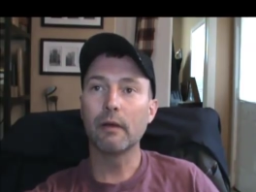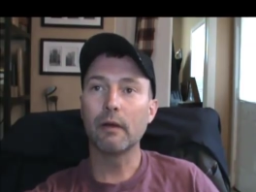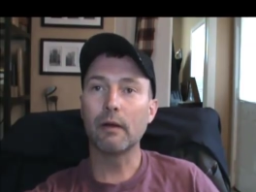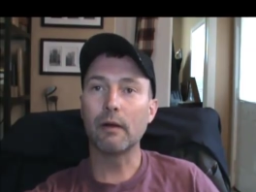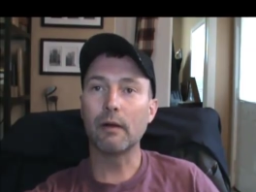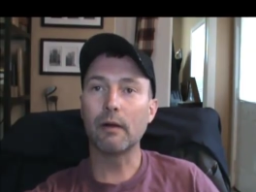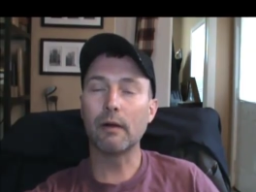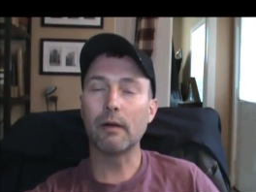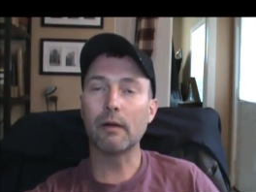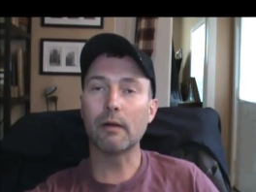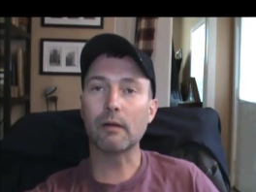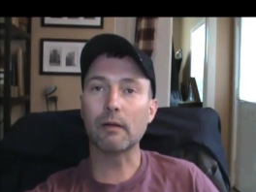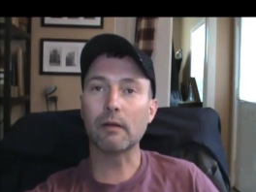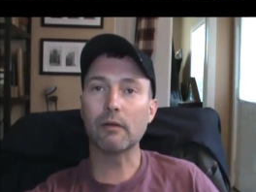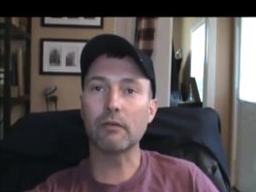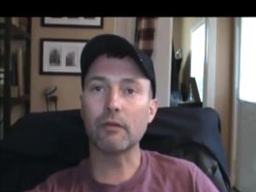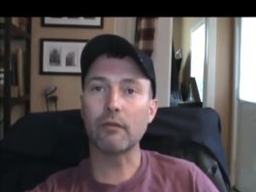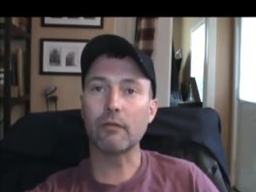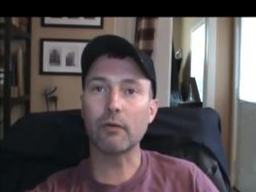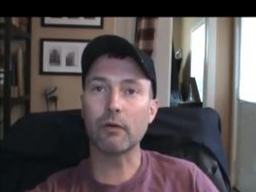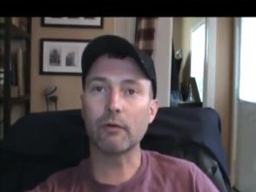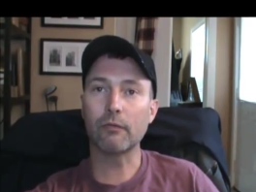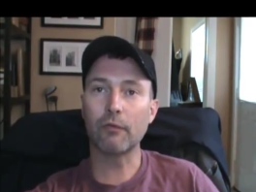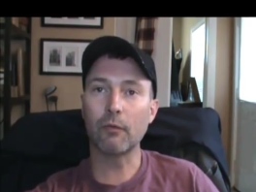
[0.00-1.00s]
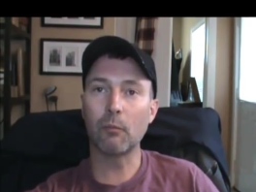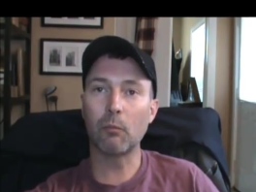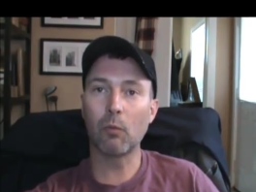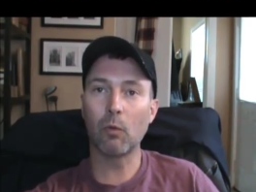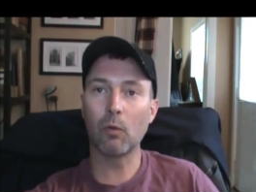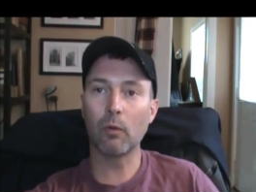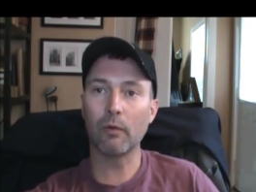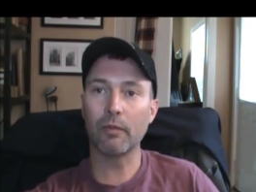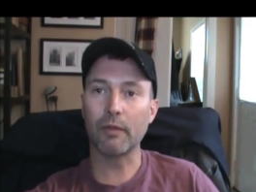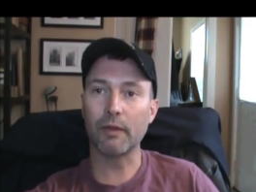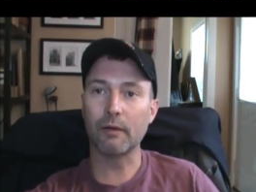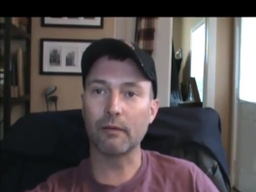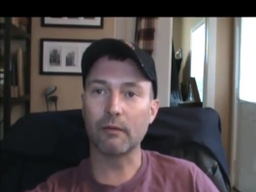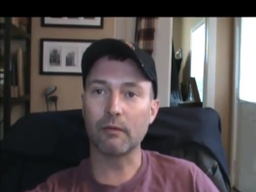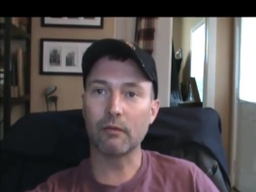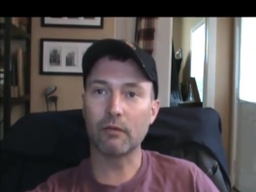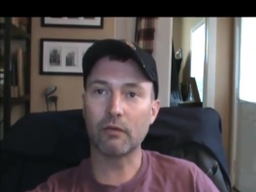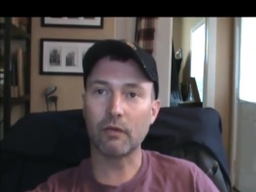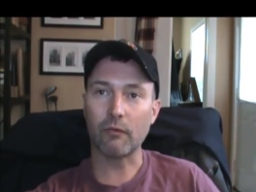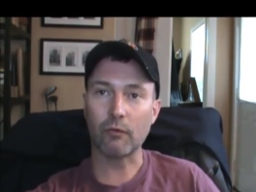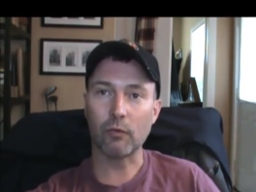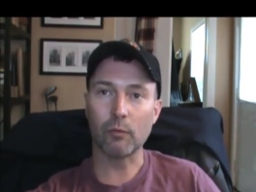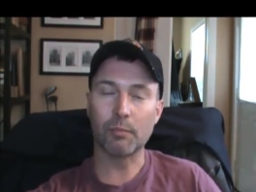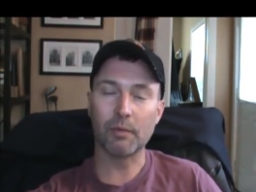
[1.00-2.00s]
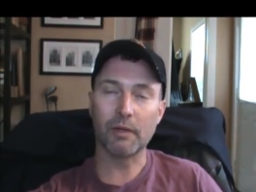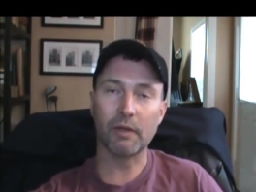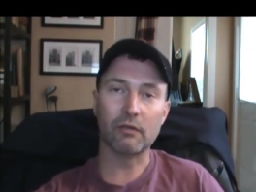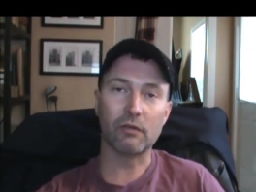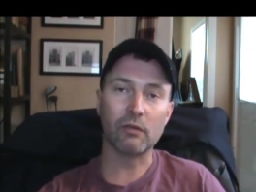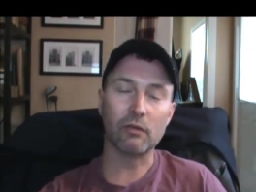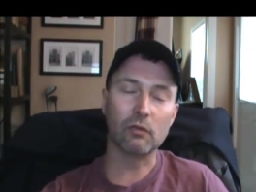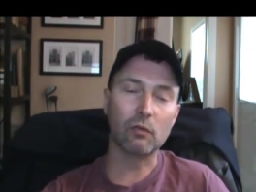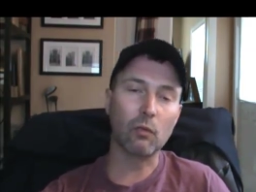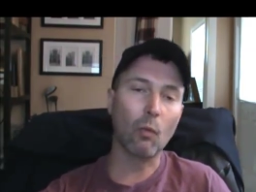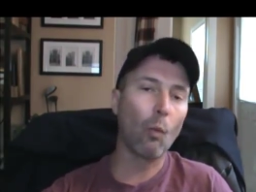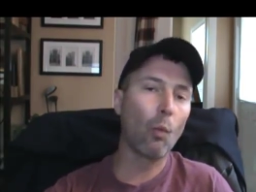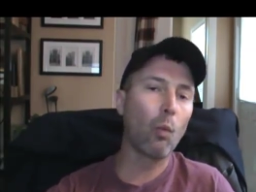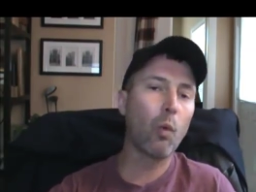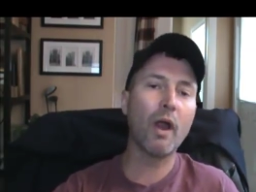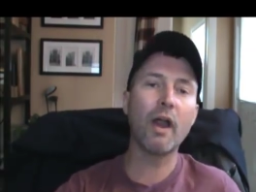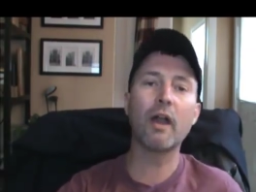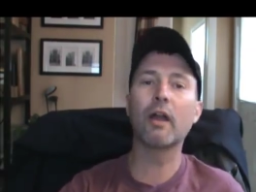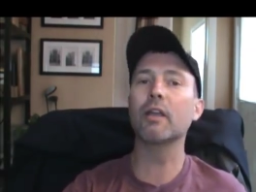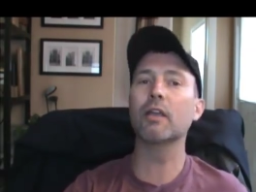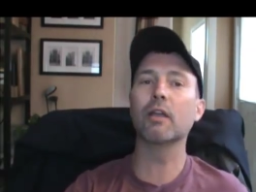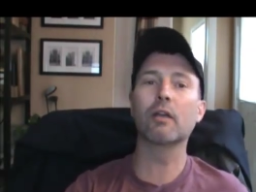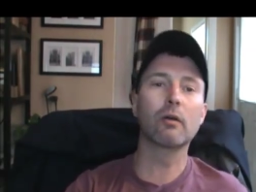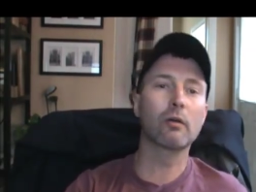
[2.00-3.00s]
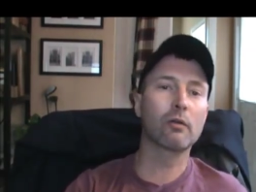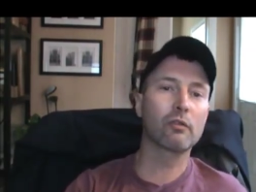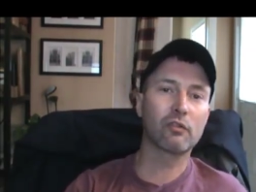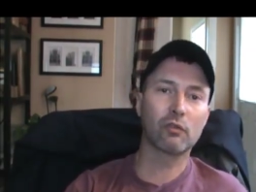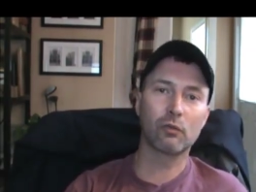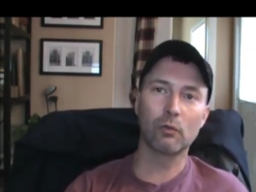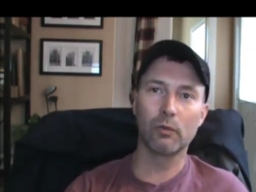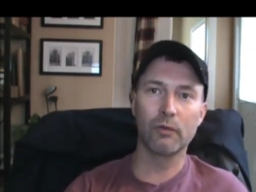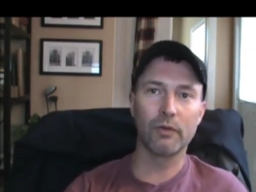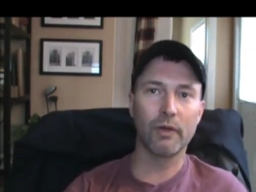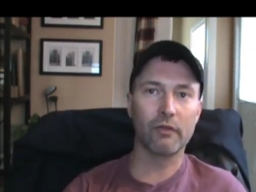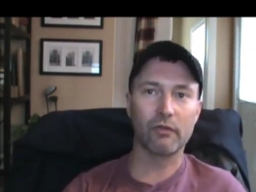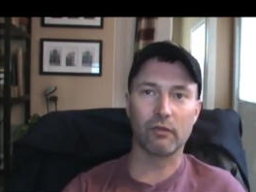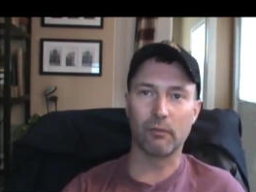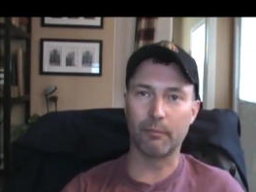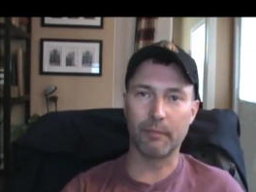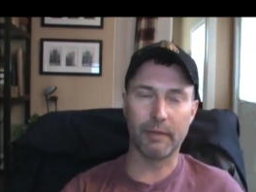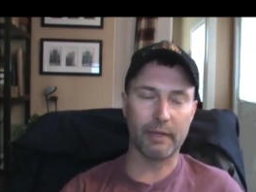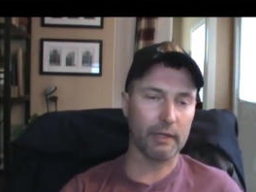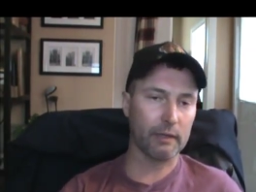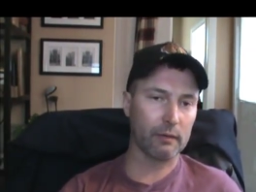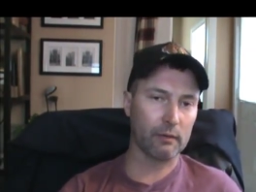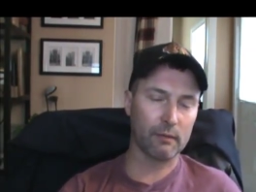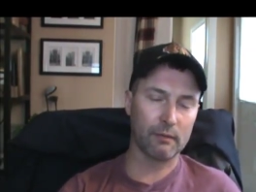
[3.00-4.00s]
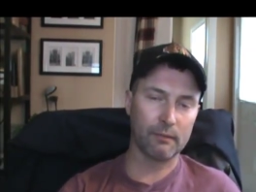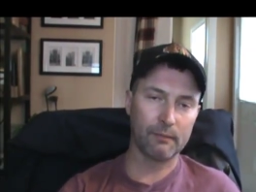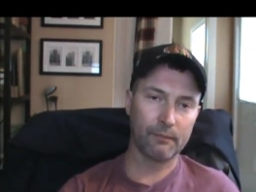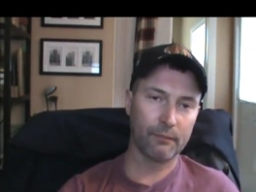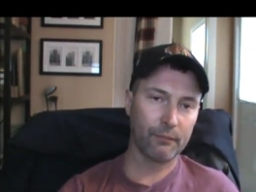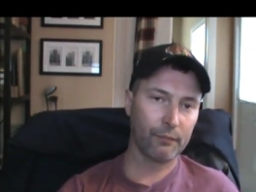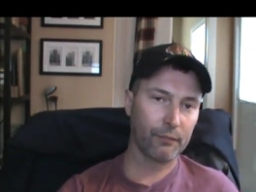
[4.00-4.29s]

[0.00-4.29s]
because I've heard it from more than several places. Where you go to school doesn't matter.